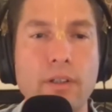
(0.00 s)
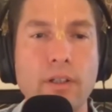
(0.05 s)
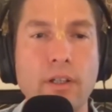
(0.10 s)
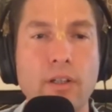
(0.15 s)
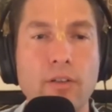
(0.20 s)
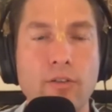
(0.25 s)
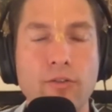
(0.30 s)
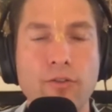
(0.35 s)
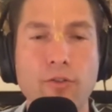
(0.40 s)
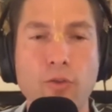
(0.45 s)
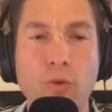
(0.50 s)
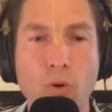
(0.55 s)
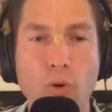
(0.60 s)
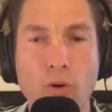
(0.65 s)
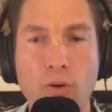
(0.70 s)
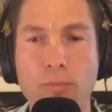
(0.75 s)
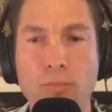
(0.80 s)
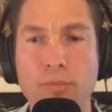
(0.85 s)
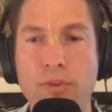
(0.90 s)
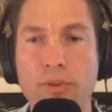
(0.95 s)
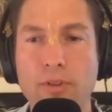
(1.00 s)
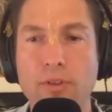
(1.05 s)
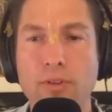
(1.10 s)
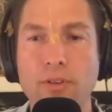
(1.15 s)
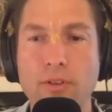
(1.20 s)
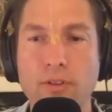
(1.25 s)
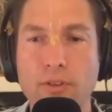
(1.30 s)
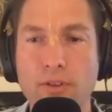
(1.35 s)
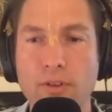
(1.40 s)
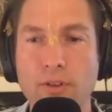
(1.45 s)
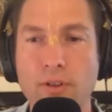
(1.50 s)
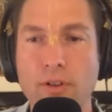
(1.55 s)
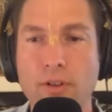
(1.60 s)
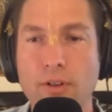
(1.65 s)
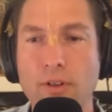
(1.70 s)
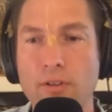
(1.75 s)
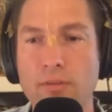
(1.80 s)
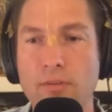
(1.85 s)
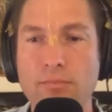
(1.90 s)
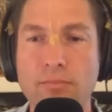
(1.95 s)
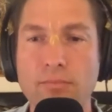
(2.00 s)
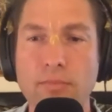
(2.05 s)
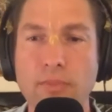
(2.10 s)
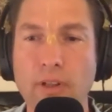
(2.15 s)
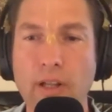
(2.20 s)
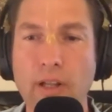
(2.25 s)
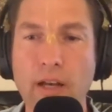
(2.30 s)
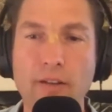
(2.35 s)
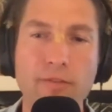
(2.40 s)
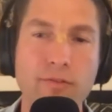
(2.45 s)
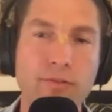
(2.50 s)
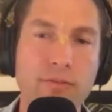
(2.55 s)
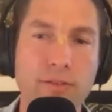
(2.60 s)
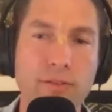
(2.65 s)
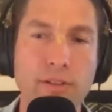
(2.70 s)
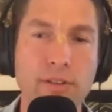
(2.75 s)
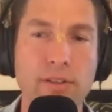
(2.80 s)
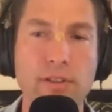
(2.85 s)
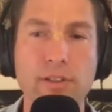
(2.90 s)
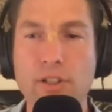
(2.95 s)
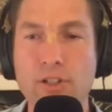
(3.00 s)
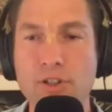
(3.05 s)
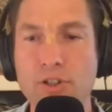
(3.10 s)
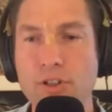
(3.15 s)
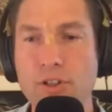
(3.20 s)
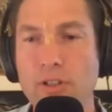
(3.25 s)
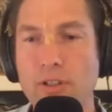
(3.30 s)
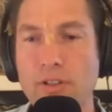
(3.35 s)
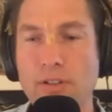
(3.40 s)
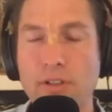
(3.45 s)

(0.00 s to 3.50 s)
informed your life decisions in